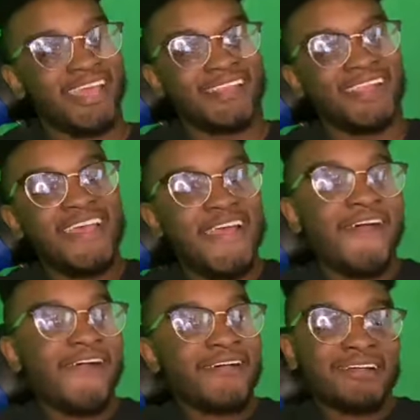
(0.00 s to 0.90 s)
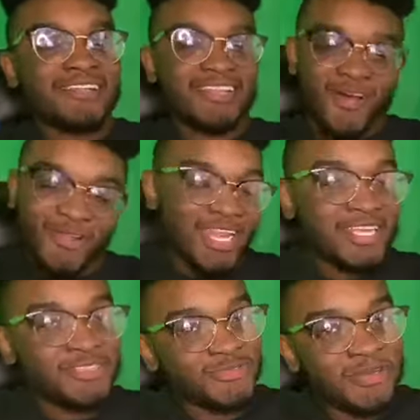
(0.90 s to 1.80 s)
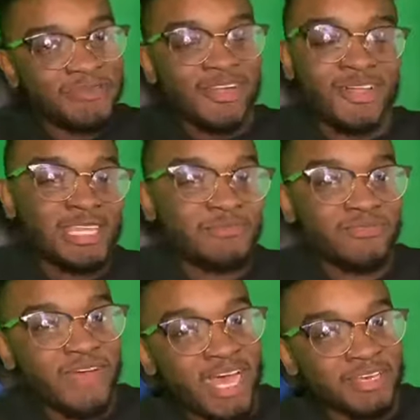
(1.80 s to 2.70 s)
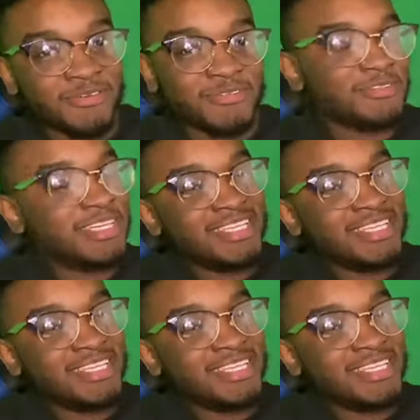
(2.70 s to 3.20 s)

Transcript: and all that drip and all that bravado